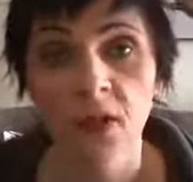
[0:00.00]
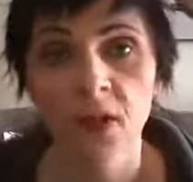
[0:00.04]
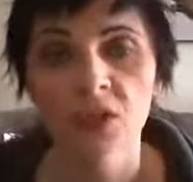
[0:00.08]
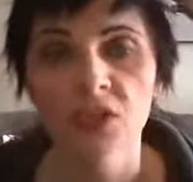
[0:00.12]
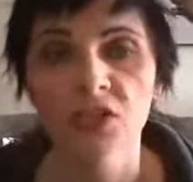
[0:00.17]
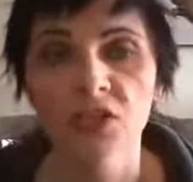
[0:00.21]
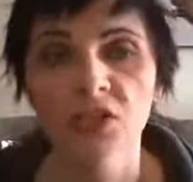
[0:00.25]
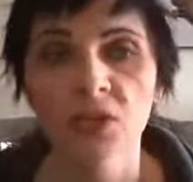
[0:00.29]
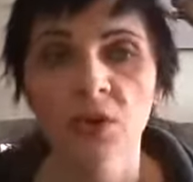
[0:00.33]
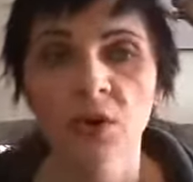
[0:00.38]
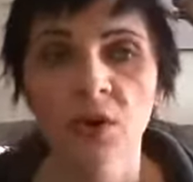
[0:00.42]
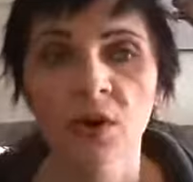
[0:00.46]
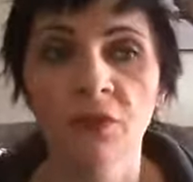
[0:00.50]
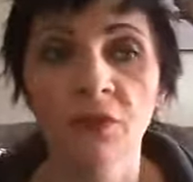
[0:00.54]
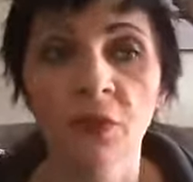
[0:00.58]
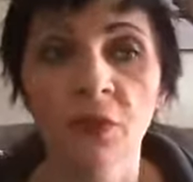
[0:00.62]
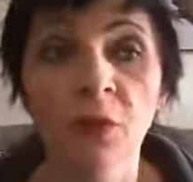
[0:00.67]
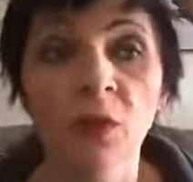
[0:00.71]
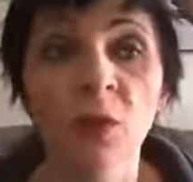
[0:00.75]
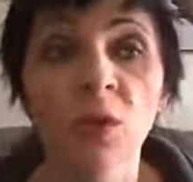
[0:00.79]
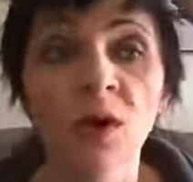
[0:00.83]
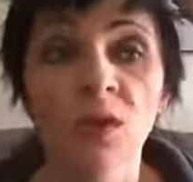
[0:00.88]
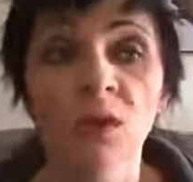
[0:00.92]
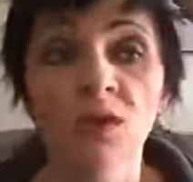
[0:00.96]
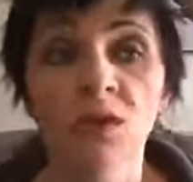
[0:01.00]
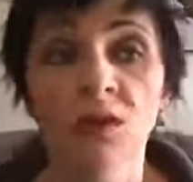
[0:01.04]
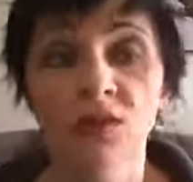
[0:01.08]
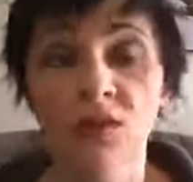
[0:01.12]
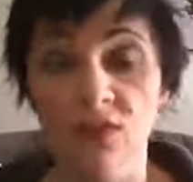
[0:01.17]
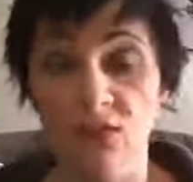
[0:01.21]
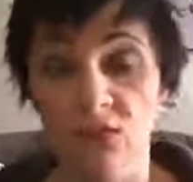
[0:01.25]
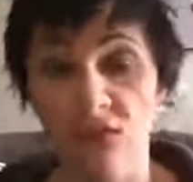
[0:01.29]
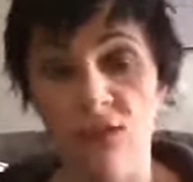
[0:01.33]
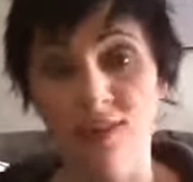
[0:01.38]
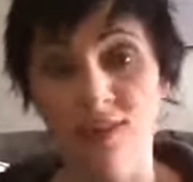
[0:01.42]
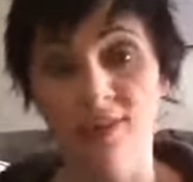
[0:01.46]
So if your awareness
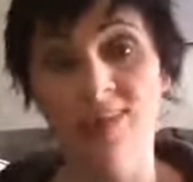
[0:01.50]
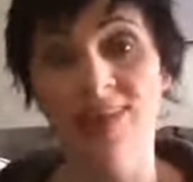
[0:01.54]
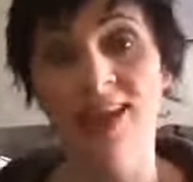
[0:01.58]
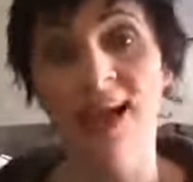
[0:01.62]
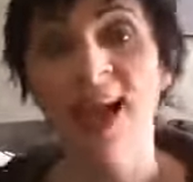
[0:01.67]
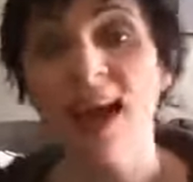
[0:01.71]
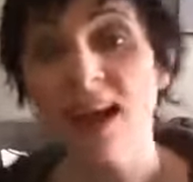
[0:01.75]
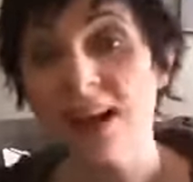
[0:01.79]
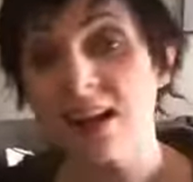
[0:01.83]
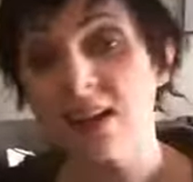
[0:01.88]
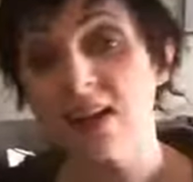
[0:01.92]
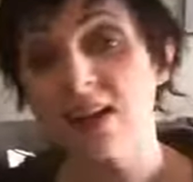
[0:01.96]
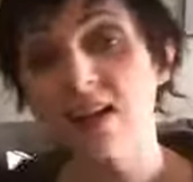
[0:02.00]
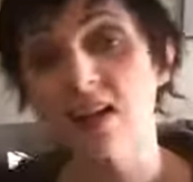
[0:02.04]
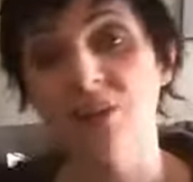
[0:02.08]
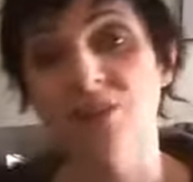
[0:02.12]
is on lack,